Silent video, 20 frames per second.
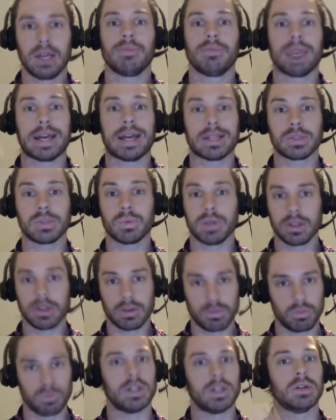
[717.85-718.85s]
that's when the
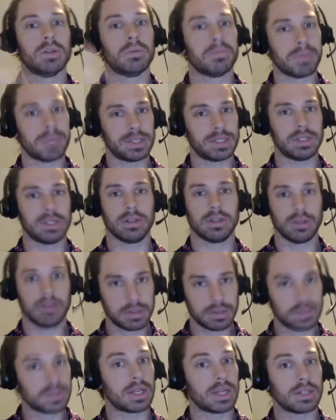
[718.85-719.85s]
real missing
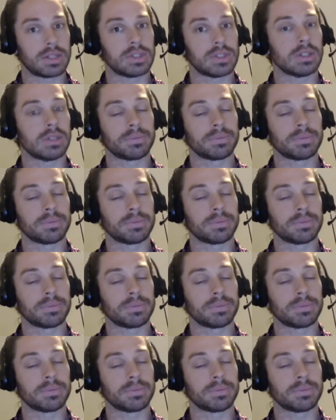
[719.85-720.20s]
sets in.